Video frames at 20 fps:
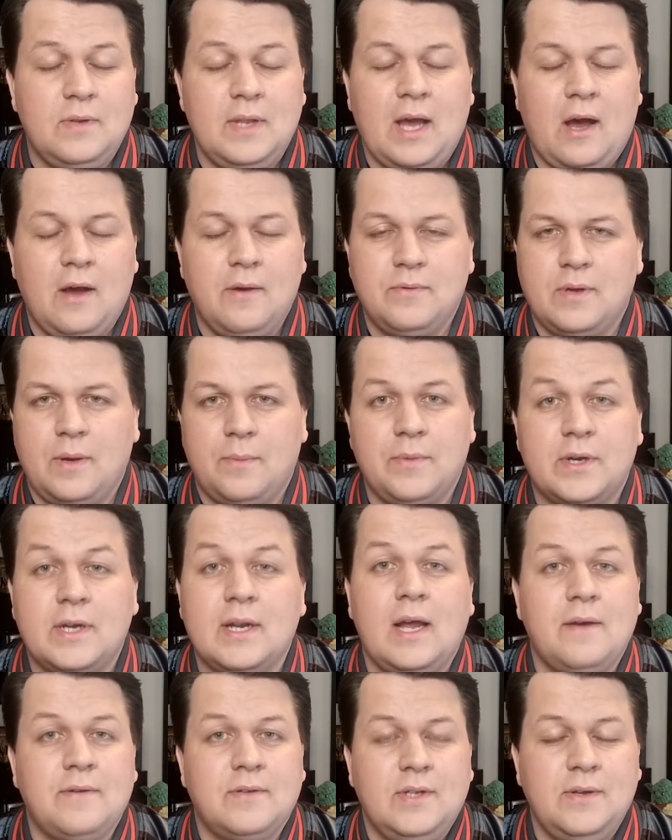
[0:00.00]
I'm not going to
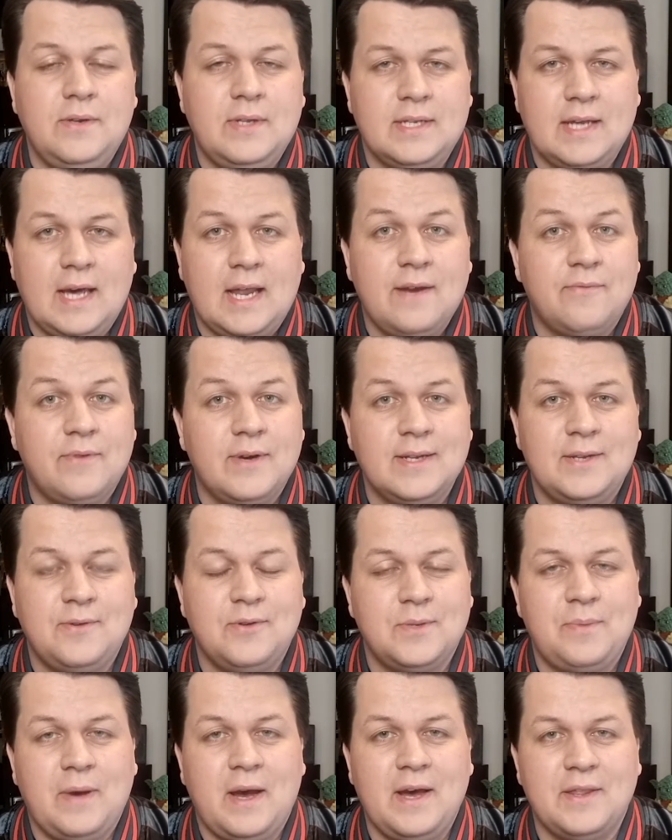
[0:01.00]
lie, I was new to this. I didn't realise he
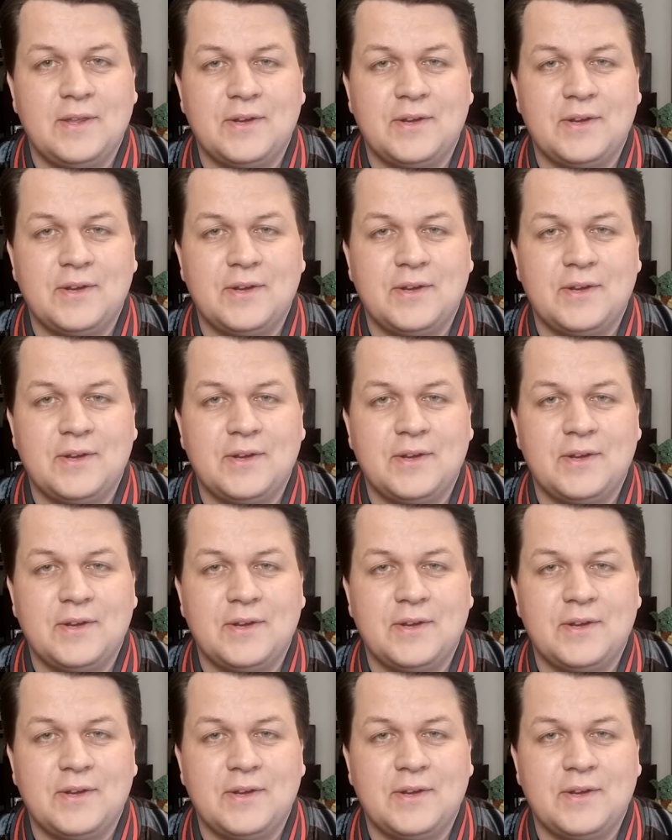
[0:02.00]
was part